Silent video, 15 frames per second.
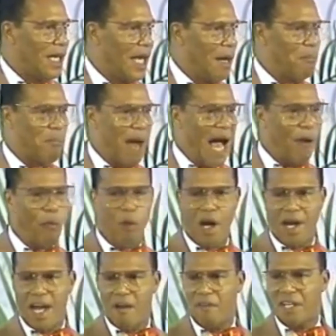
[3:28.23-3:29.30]
And by
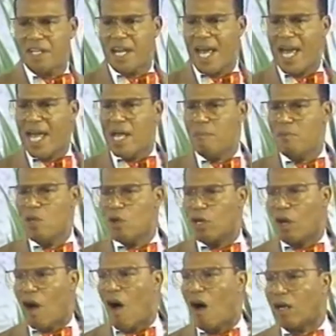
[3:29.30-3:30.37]
whatever name you
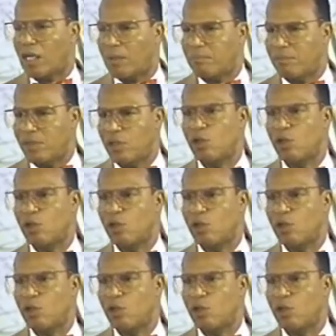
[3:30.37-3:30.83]
call him,